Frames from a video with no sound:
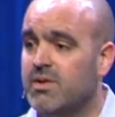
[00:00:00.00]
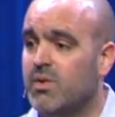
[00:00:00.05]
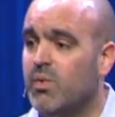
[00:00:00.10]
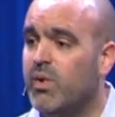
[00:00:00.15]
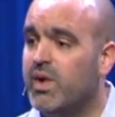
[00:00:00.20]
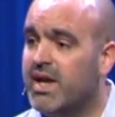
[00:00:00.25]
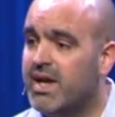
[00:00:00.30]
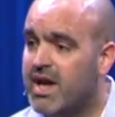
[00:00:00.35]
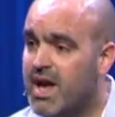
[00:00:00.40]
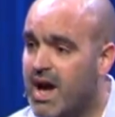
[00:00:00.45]

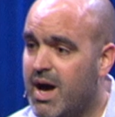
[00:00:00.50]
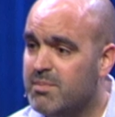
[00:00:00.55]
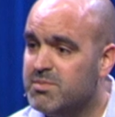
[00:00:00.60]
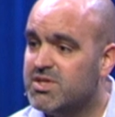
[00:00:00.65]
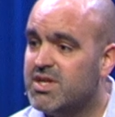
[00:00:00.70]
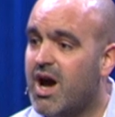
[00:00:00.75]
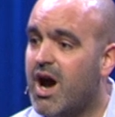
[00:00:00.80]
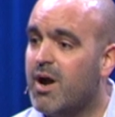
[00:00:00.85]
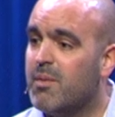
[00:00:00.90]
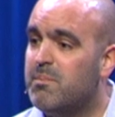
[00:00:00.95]
when it comes
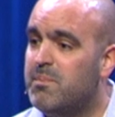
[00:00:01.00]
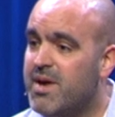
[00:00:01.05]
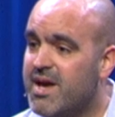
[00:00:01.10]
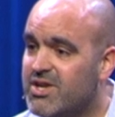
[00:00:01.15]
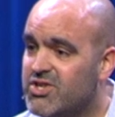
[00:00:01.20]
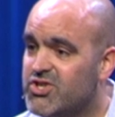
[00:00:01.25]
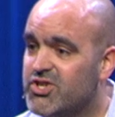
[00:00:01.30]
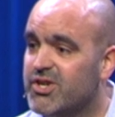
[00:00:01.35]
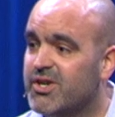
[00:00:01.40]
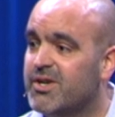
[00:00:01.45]
to our
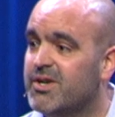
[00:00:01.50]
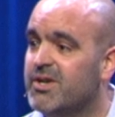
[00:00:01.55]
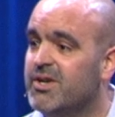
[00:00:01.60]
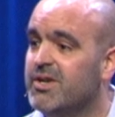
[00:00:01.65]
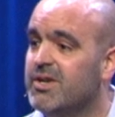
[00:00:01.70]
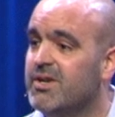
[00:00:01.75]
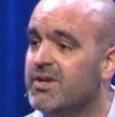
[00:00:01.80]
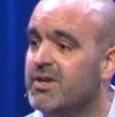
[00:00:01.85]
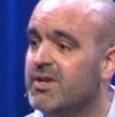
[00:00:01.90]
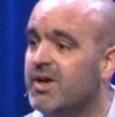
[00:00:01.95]
picture
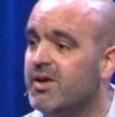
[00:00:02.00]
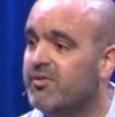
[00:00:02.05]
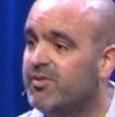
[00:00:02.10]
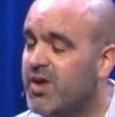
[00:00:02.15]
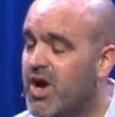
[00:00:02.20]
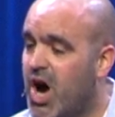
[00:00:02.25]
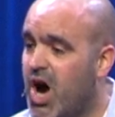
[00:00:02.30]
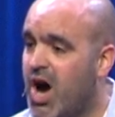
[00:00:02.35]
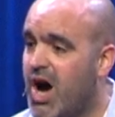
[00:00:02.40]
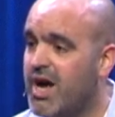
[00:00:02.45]
of
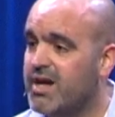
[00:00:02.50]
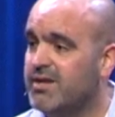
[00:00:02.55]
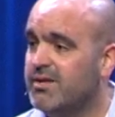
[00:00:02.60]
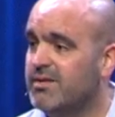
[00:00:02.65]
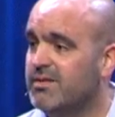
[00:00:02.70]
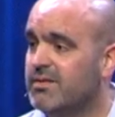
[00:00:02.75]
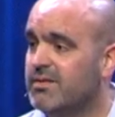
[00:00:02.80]
God.